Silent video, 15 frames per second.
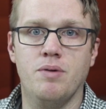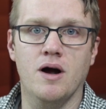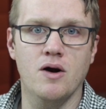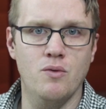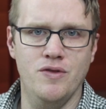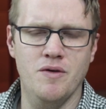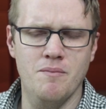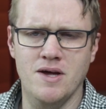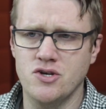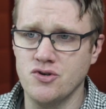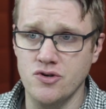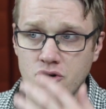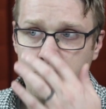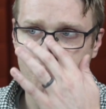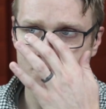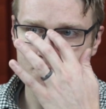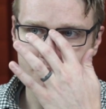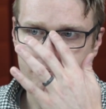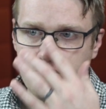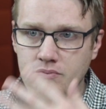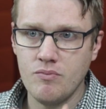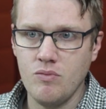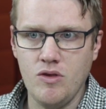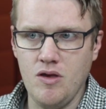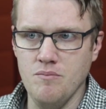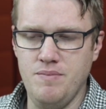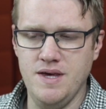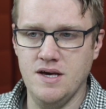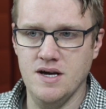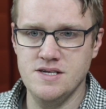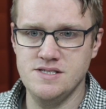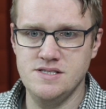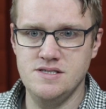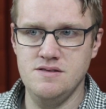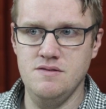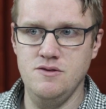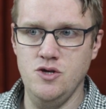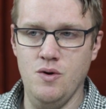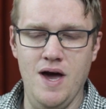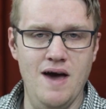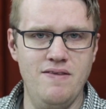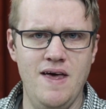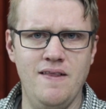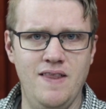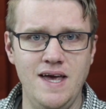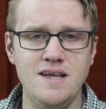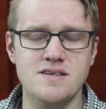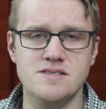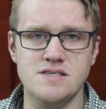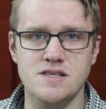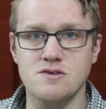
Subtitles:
part with a metronome, because you had that latency.